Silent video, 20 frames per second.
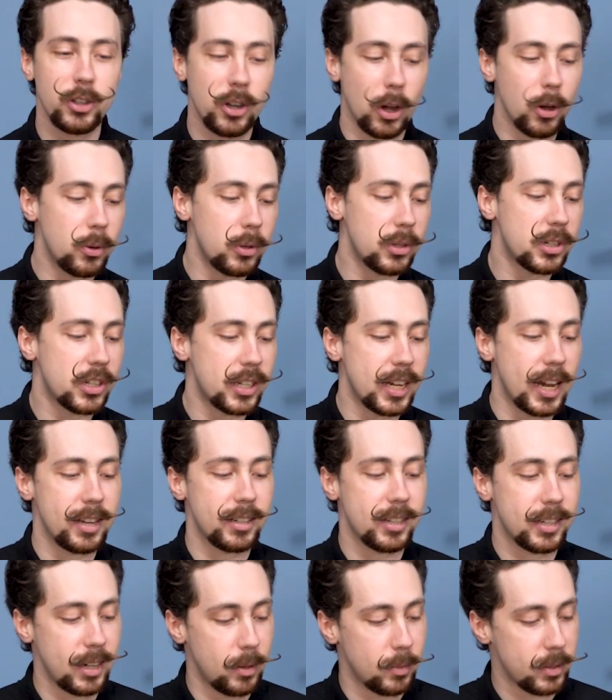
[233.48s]
no
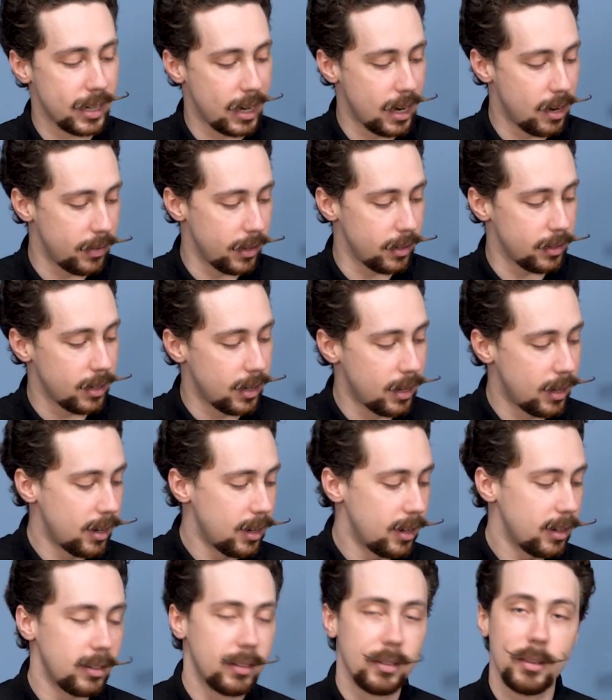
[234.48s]
set seems to have it.
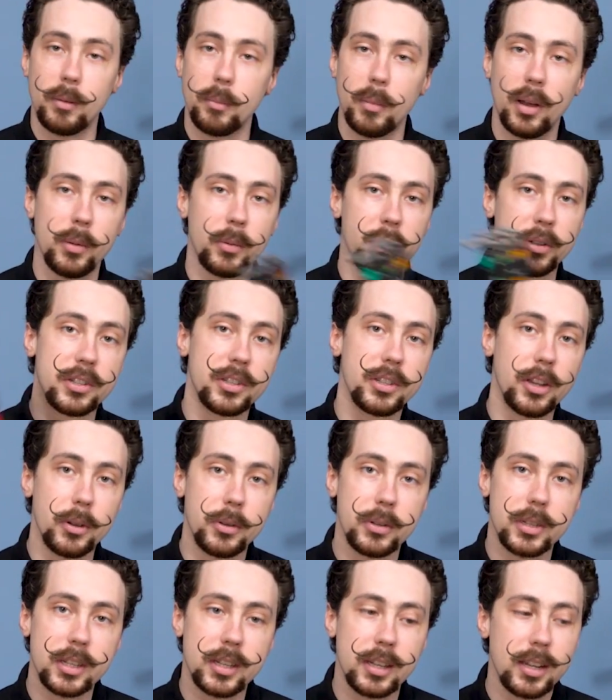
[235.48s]
My ones
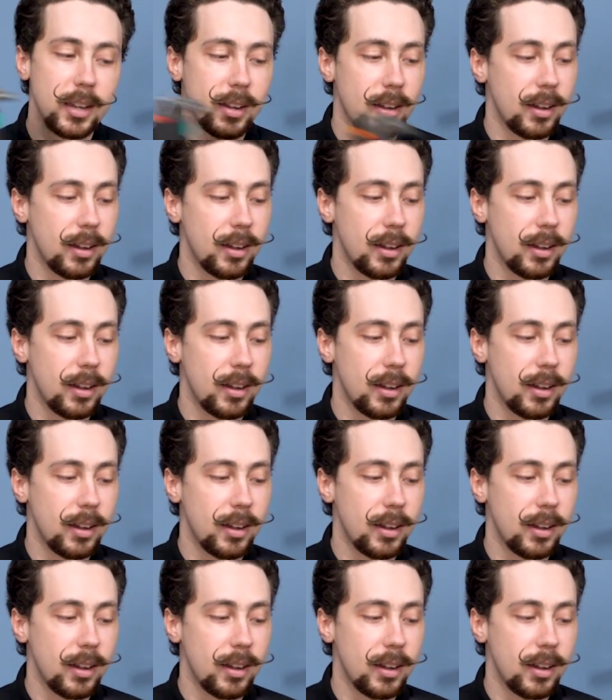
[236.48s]
don't.